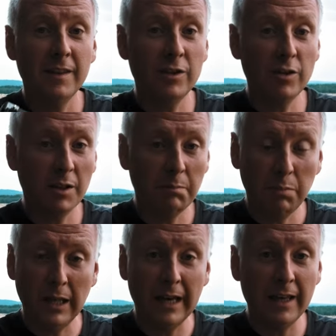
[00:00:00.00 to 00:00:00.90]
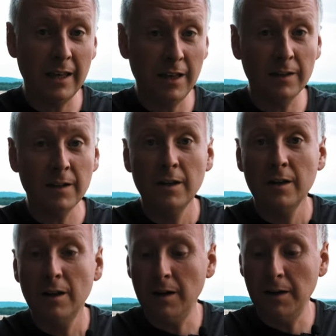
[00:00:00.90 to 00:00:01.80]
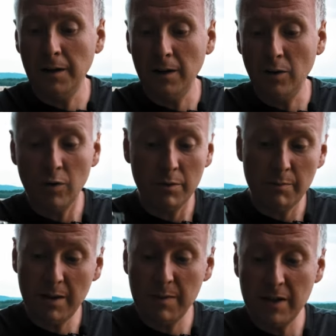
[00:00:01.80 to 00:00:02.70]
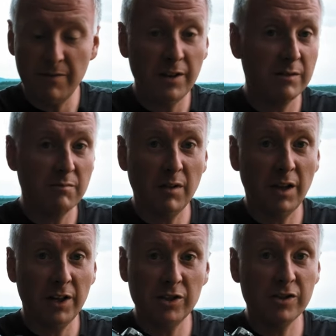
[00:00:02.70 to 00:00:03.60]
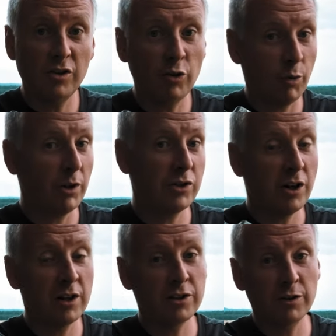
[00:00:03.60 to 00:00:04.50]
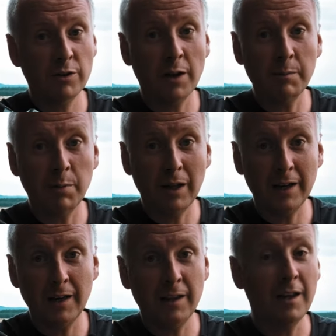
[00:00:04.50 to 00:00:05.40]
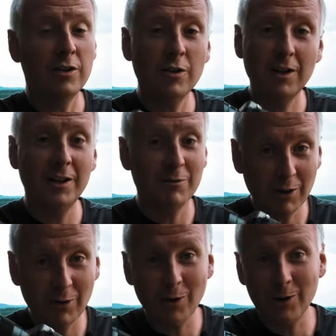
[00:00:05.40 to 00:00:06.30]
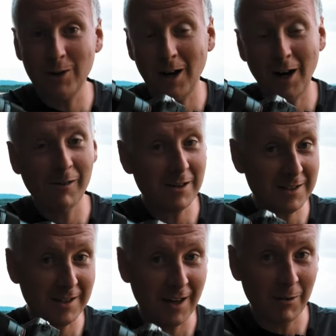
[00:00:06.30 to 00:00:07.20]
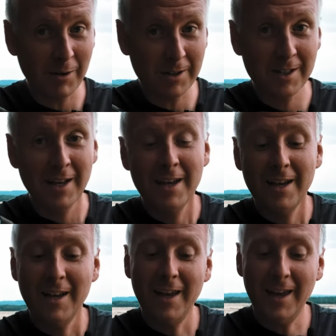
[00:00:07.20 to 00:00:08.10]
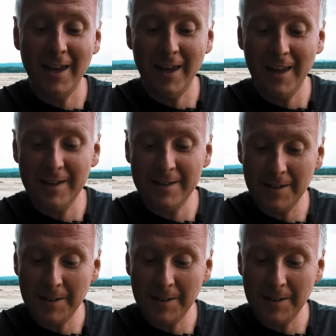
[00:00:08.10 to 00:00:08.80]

that you can plug in, or maybe even like just a normal charger that you can plug in, and you can record hours and hours. And